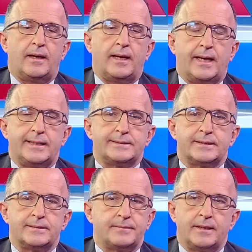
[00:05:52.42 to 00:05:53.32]

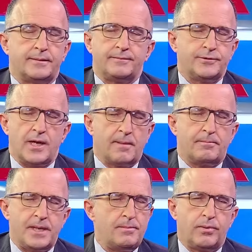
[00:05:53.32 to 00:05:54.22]
And young
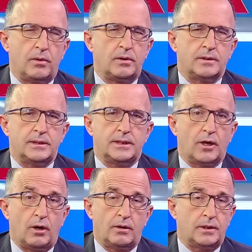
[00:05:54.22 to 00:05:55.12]
people
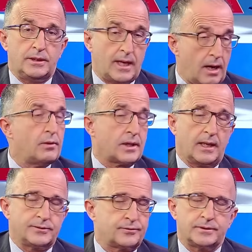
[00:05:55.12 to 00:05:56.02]
in our
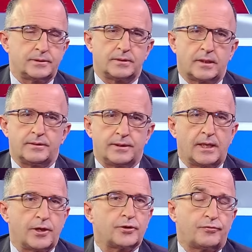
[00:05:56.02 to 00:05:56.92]
country, they're
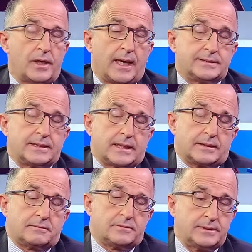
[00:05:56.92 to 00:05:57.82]
not realizing.
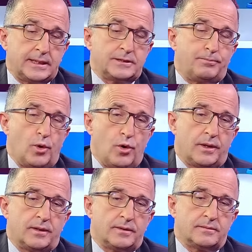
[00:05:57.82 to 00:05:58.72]
This
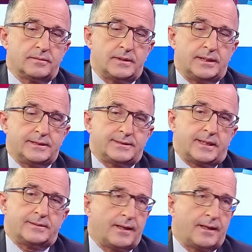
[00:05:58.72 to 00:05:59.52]
book is a